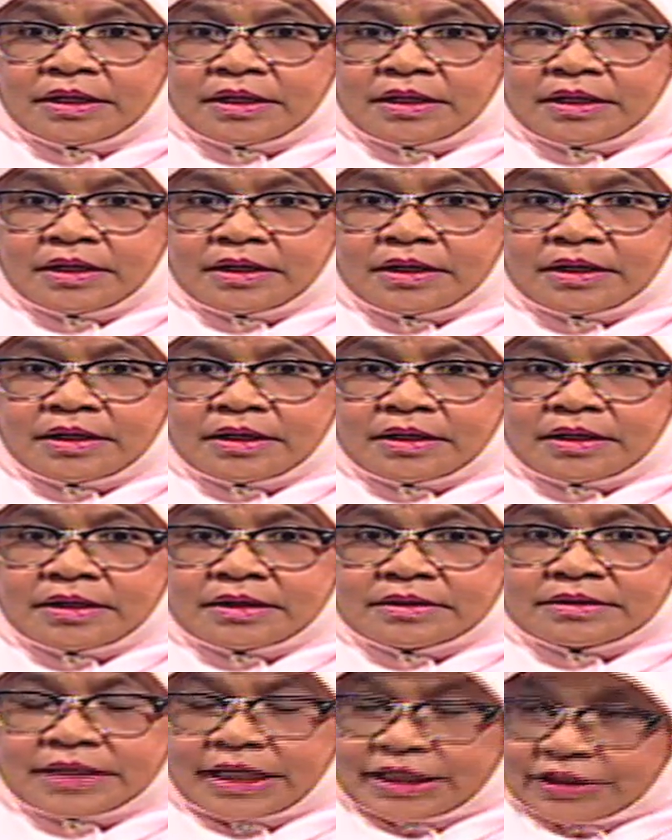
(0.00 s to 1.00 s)
Uh,
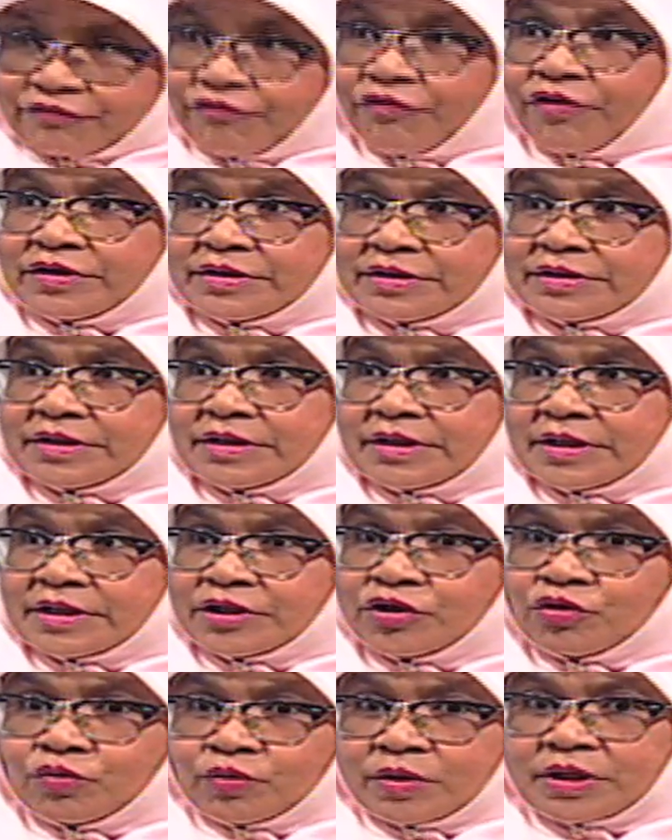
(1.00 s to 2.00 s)
task force uh,
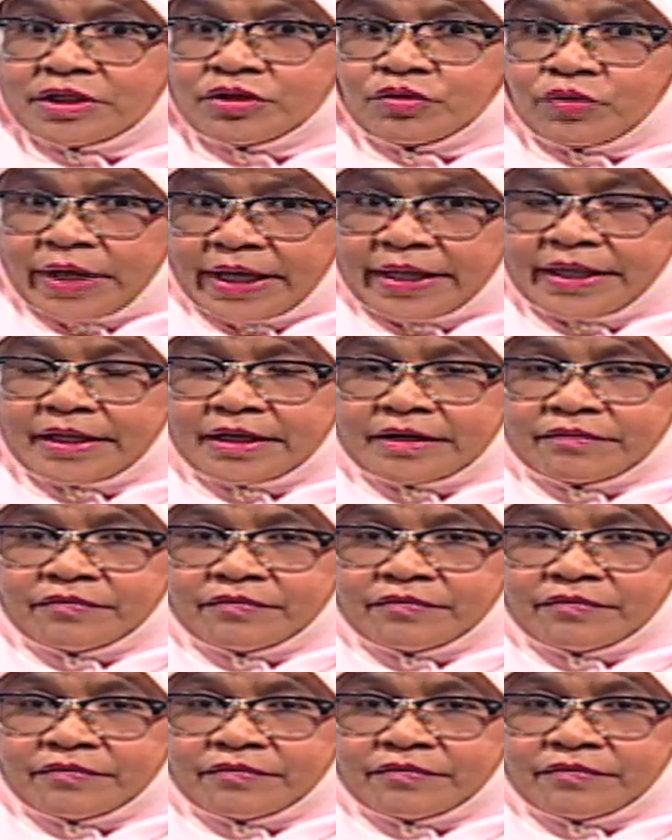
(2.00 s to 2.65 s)
to work together